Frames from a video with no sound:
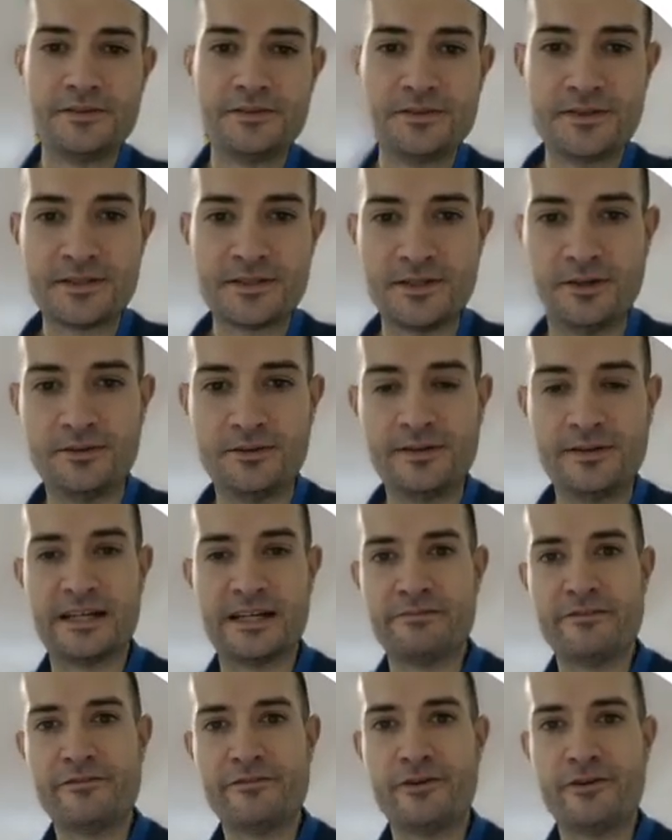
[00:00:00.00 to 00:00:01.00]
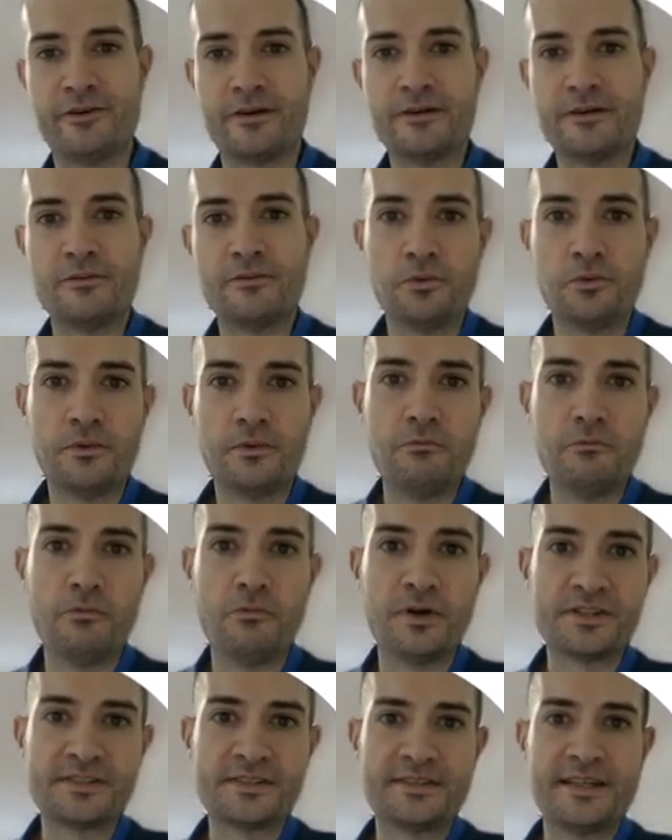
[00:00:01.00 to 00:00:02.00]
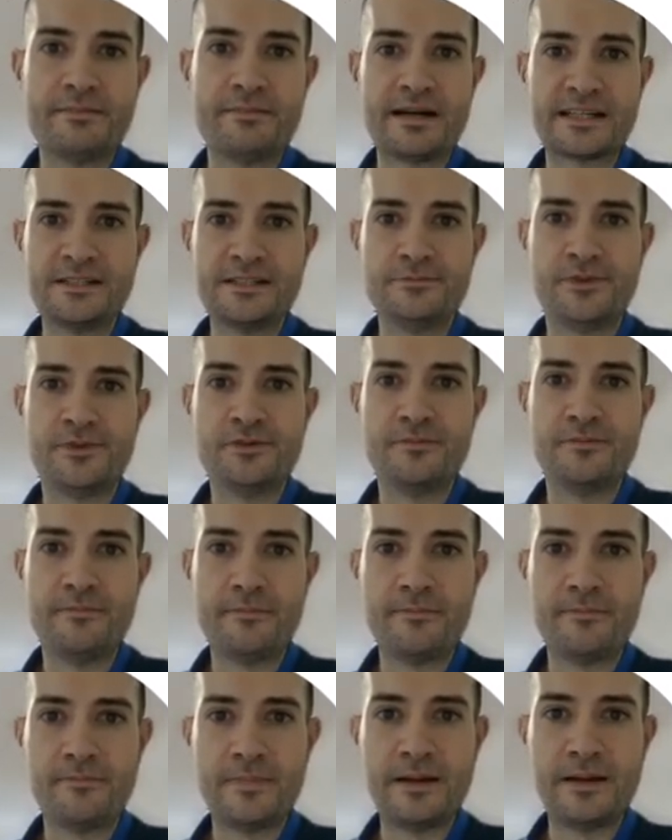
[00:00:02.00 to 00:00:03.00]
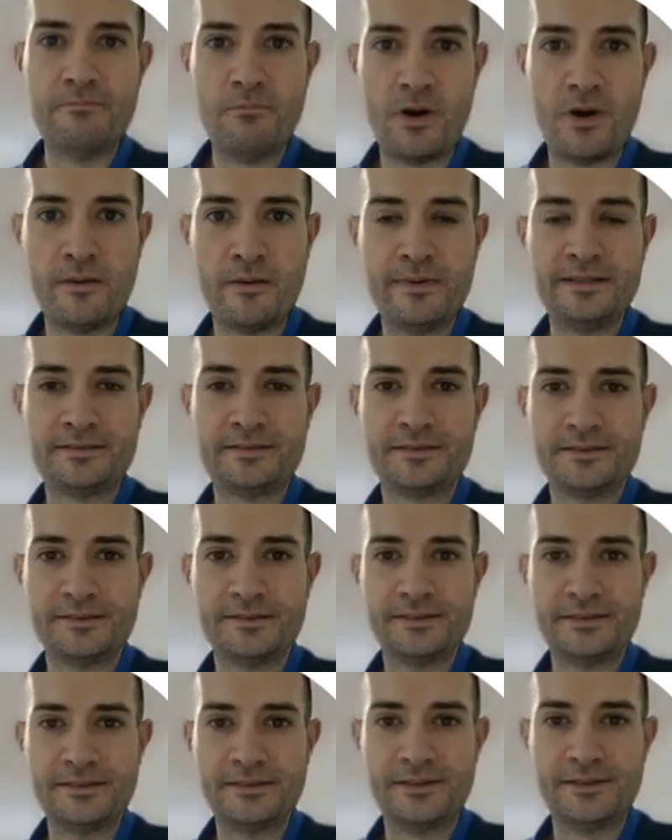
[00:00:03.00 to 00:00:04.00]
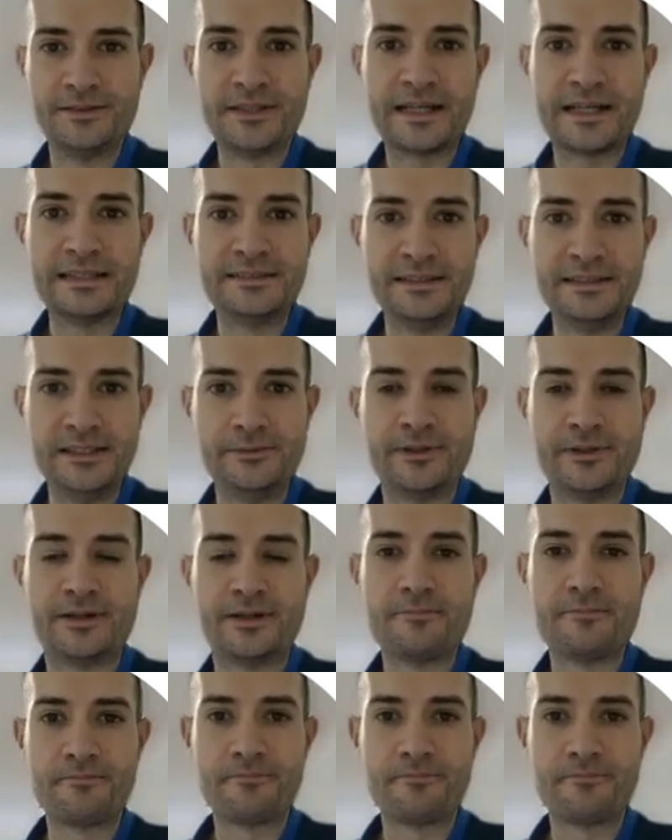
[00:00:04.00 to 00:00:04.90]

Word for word: So, as before, what's the maximum moment on the cantilever?